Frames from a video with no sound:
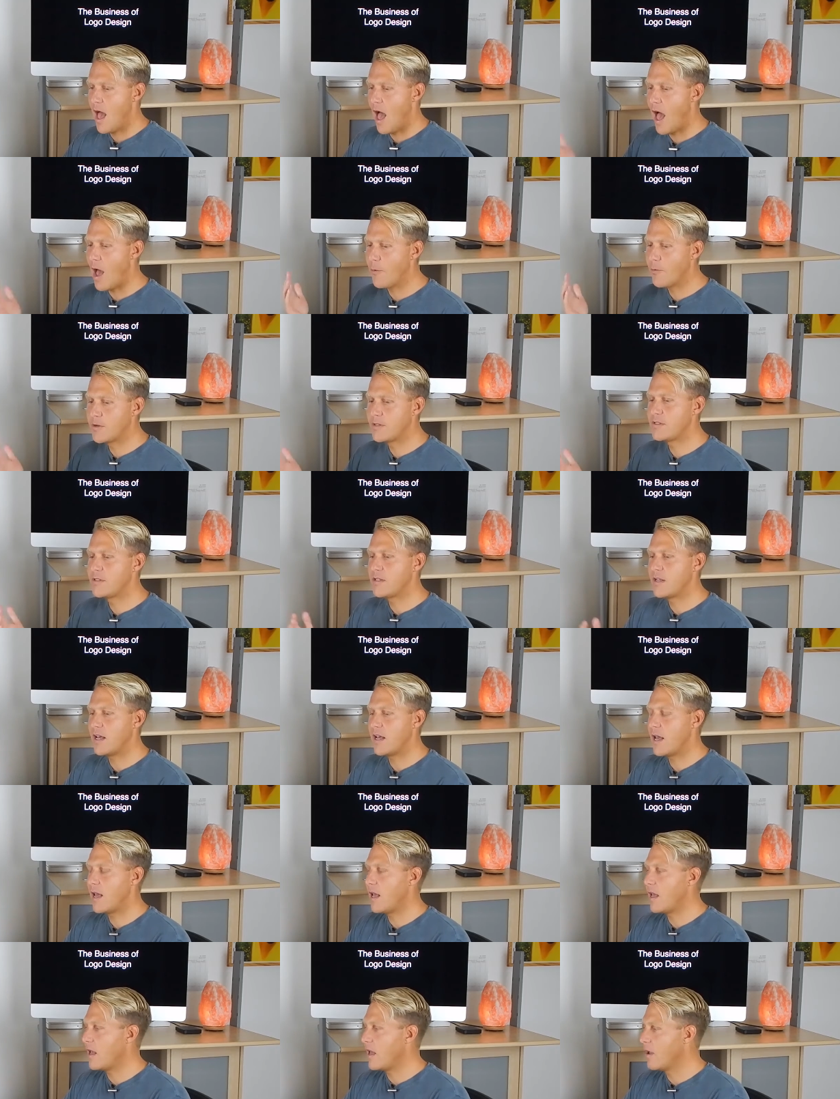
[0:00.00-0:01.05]
I would
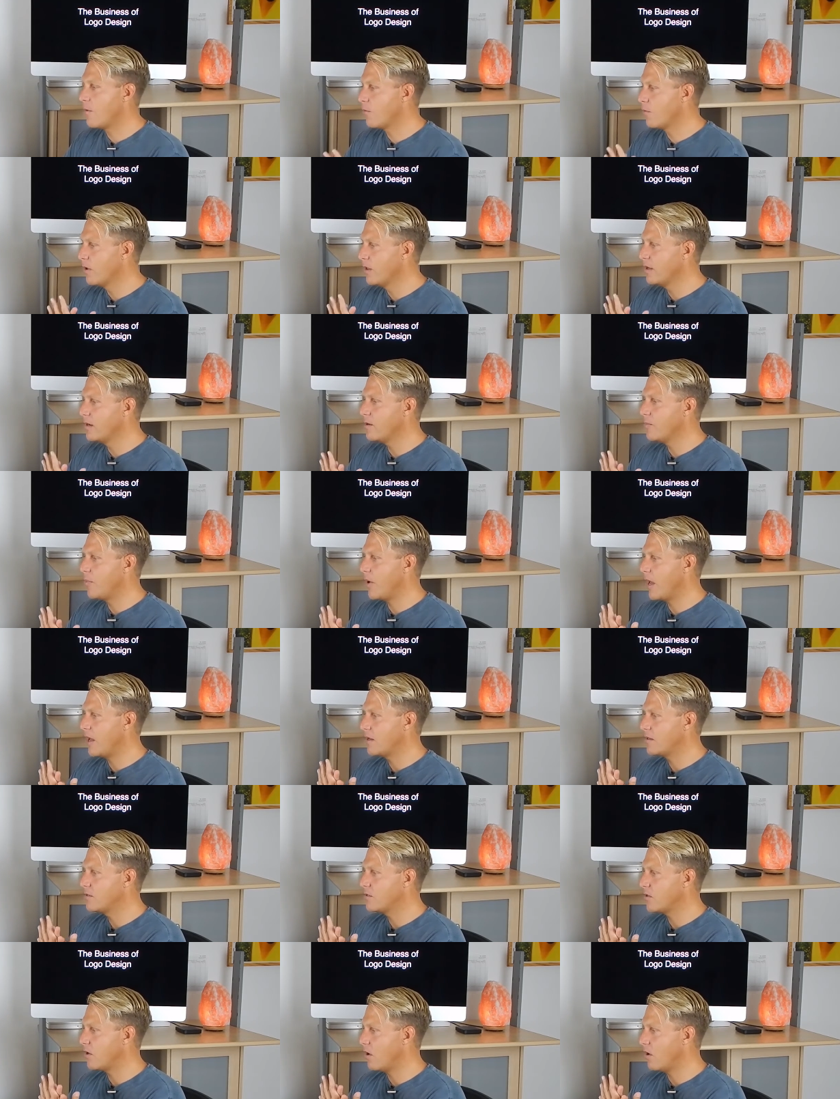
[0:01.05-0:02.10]
say it really
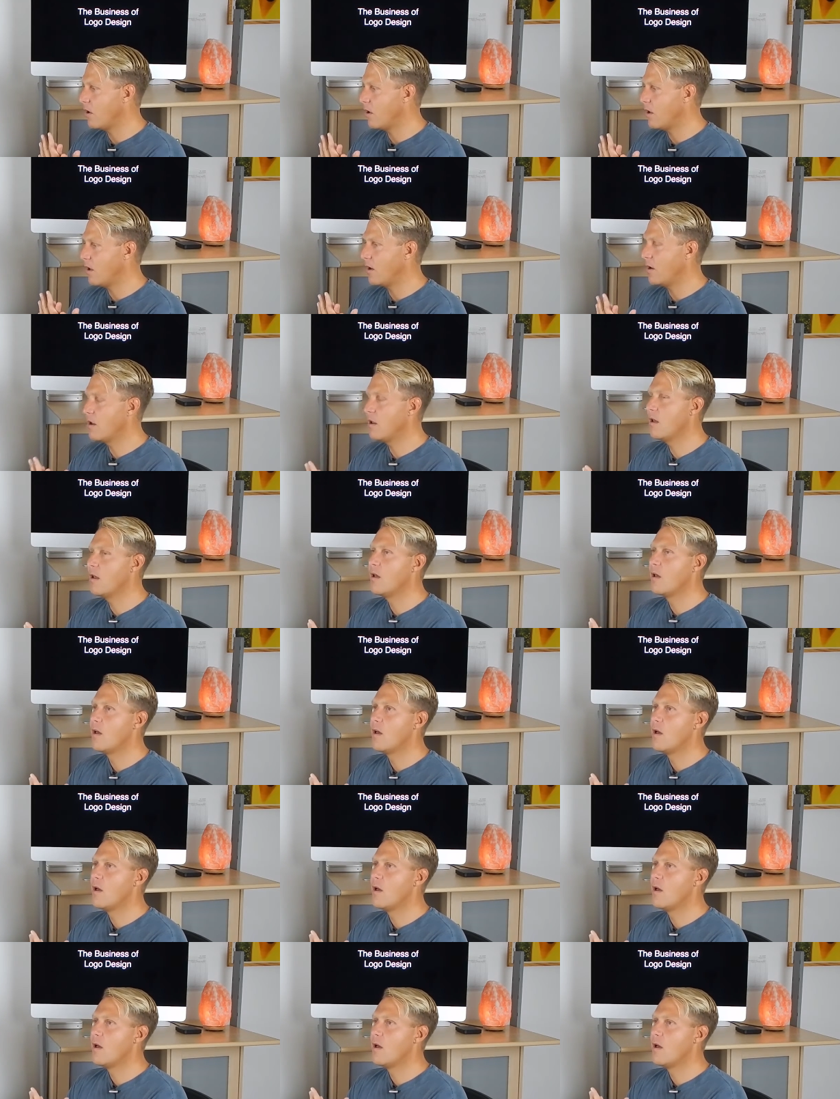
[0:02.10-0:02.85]
depends on